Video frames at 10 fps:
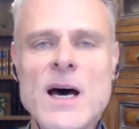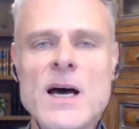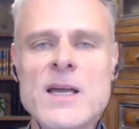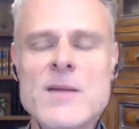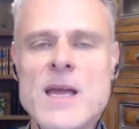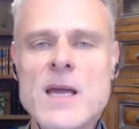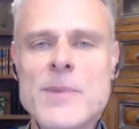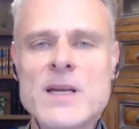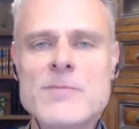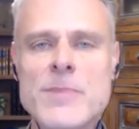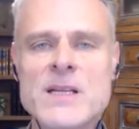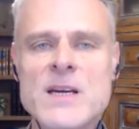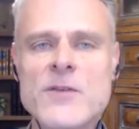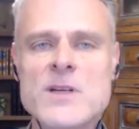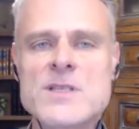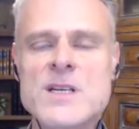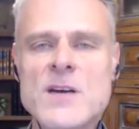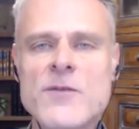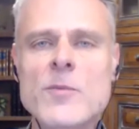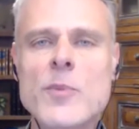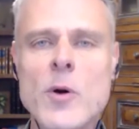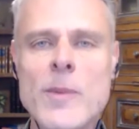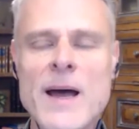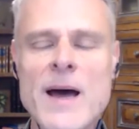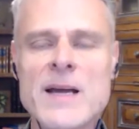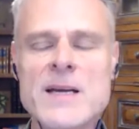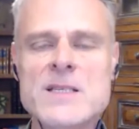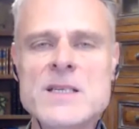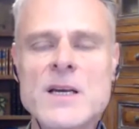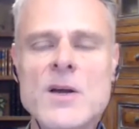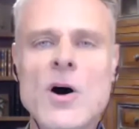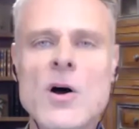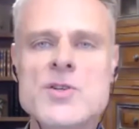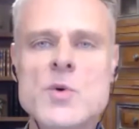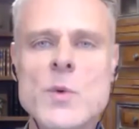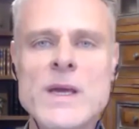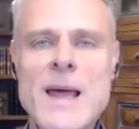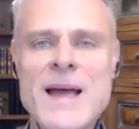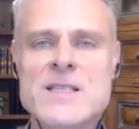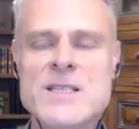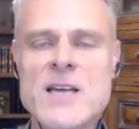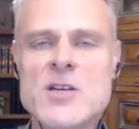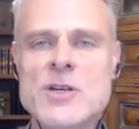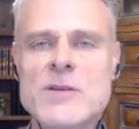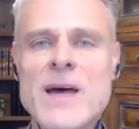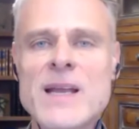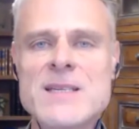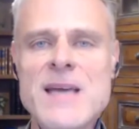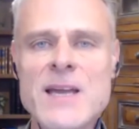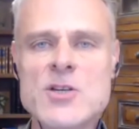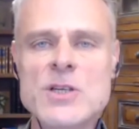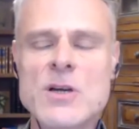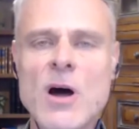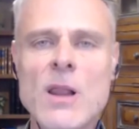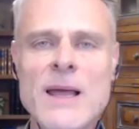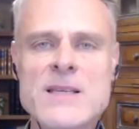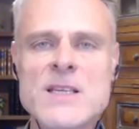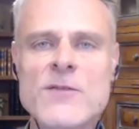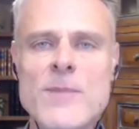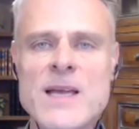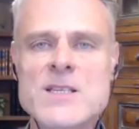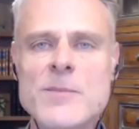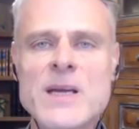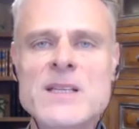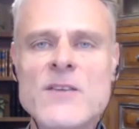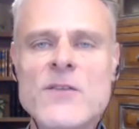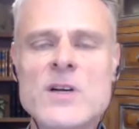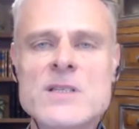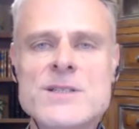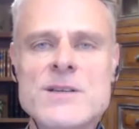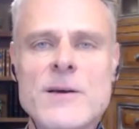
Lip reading: can make a big difference. The different probiotics, also relaxation, meditation, all that stuff makes a big difference.